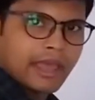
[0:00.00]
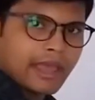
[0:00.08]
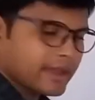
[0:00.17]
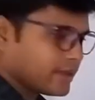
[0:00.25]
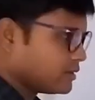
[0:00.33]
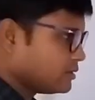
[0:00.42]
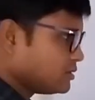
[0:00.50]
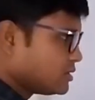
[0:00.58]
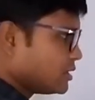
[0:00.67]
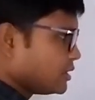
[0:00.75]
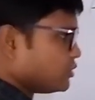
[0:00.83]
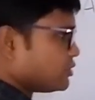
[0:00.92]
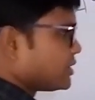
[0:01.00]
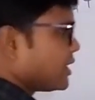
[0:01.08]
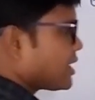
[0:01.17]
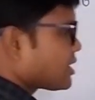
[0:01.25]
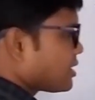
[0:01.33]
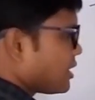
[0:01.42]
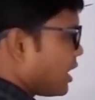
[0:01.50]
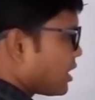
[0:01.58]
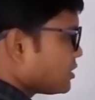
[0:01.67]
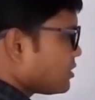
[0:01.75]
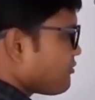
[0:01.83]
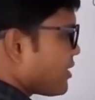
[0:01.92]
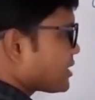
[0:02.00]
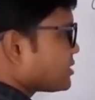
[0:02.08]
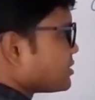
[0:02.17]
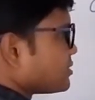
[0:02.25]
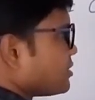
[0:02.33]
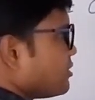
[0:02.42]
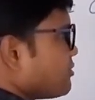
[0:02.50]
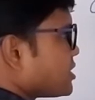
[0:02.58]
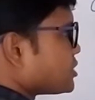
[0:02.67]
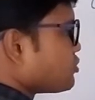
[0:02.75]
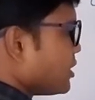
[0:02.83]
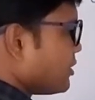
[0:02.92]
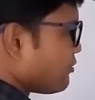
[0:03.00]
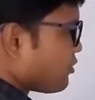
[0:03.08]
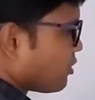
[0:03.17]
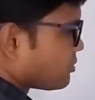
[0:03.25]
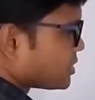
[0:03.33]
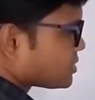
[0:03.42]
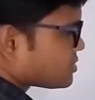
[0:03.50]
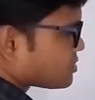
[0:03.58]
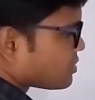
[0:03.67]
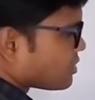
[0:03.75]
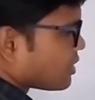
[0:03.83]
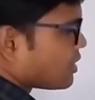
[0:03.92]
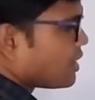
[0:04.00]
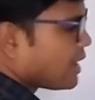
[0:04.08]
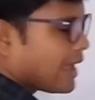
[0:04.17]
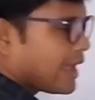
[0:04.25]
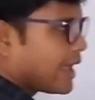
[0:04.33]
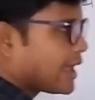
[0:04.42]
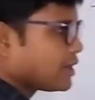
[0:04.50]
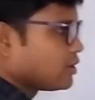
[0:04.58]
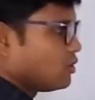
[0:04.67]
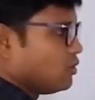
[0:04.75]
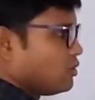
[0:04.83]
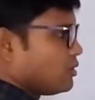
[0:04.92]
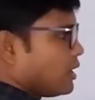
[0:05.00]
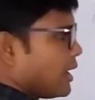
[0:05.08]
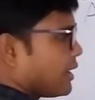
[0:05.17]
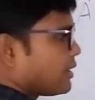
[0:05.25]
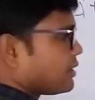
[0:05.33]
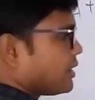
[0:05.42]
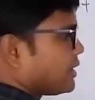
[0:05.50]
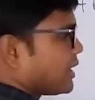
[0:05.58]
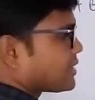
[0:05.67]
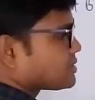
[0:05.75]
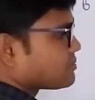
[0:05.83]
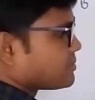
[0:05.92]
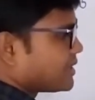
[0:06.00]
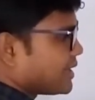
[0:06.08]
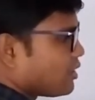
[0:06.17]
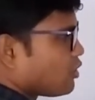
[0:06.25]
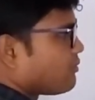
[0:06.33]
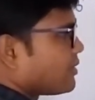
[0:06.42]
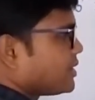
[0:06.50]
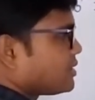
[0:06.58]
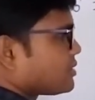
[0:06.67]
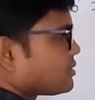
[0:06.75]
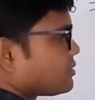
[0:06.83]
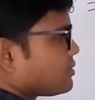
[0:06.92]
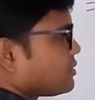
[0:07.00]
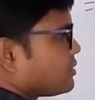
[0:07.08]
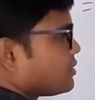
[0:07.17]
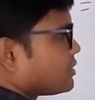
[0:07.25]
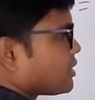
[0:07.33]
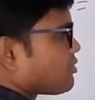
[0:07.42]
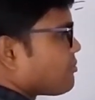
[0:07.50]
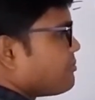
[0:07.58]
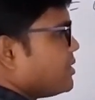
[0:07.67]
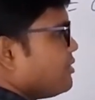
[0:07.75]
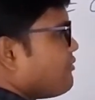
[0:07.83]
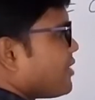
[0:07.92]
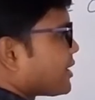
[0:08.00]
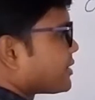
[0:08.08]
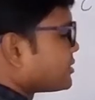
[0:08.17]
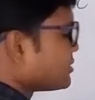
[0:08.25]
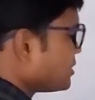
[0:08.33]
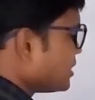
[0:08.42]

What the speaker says: and you take another vector which is going from this arrow and it has some tail over it, therefore b vector,